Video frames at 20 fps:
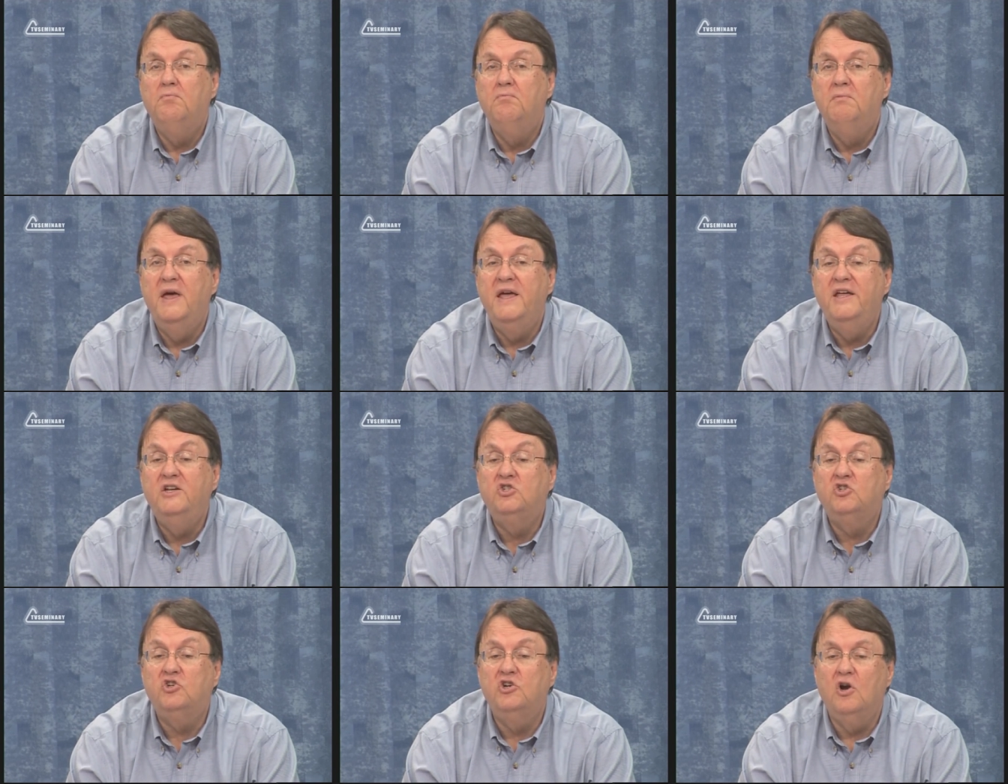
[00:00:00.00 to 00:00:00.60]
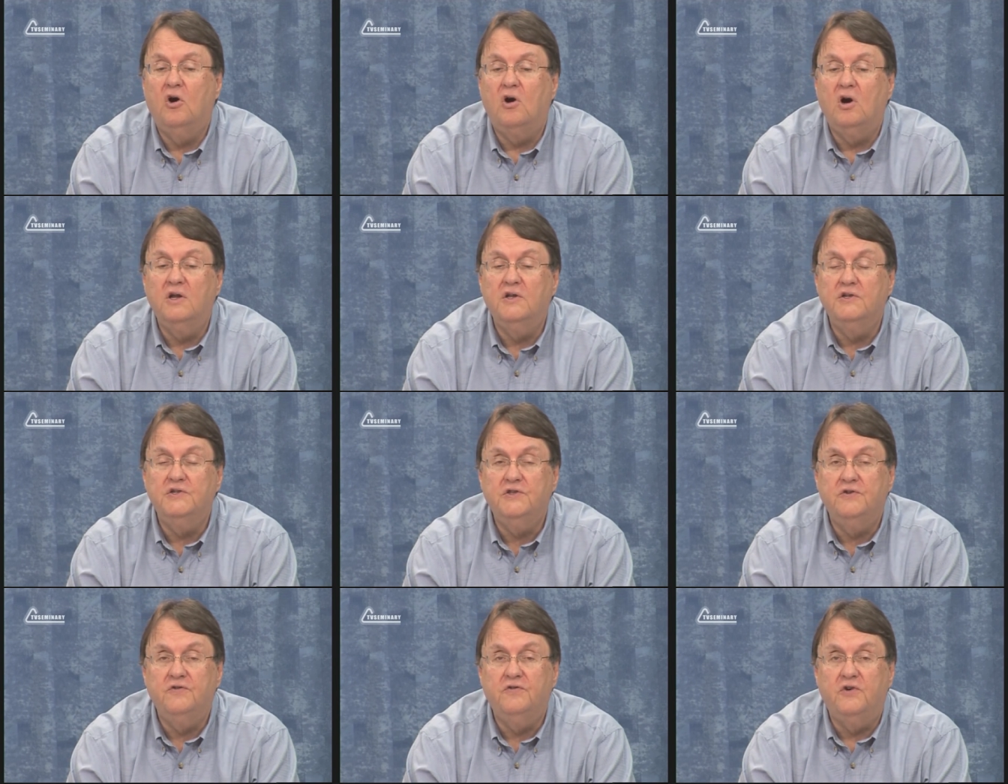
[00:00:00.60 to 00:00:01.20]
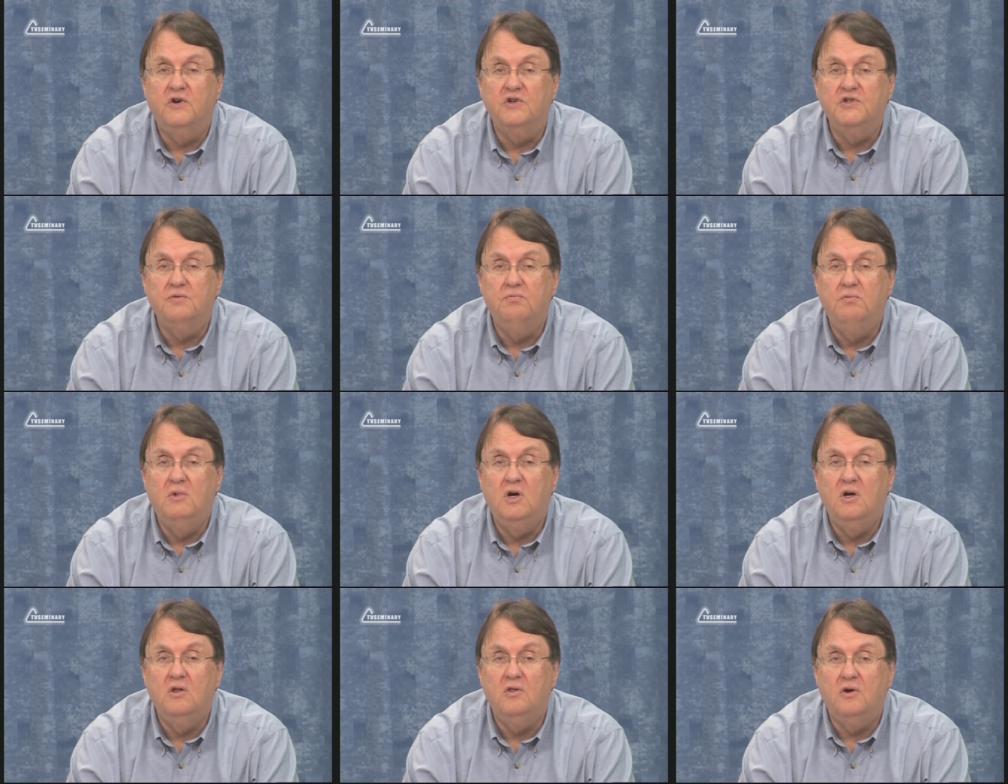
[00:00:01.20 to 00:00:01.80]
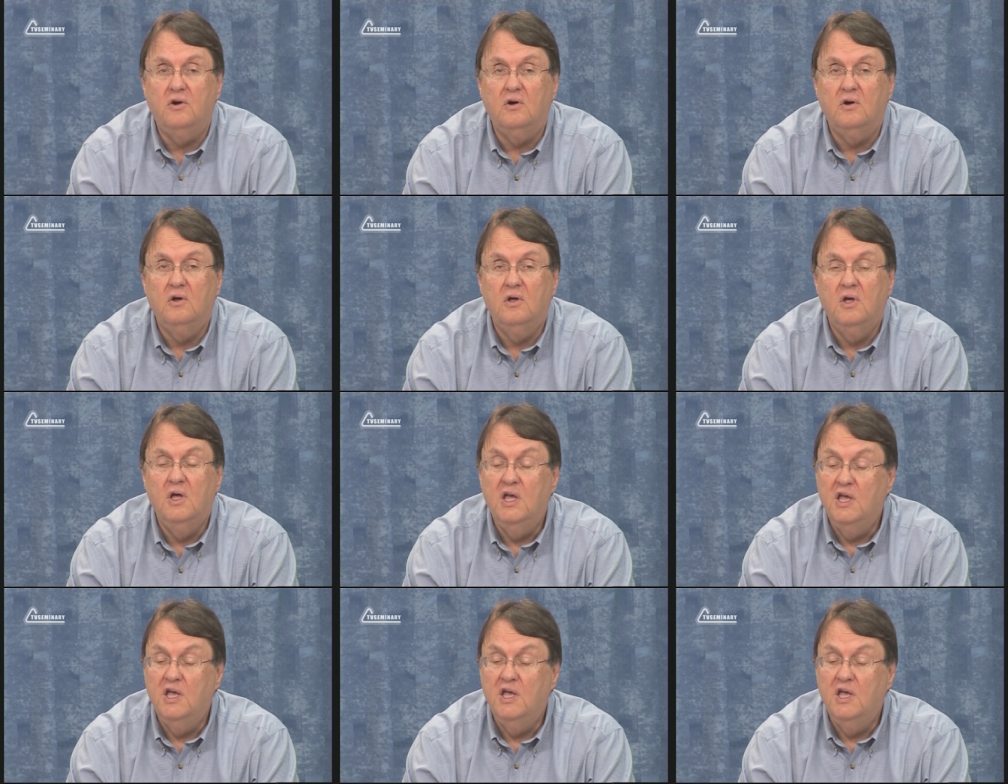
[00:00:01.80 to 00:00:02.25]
Matriarch is the first mother.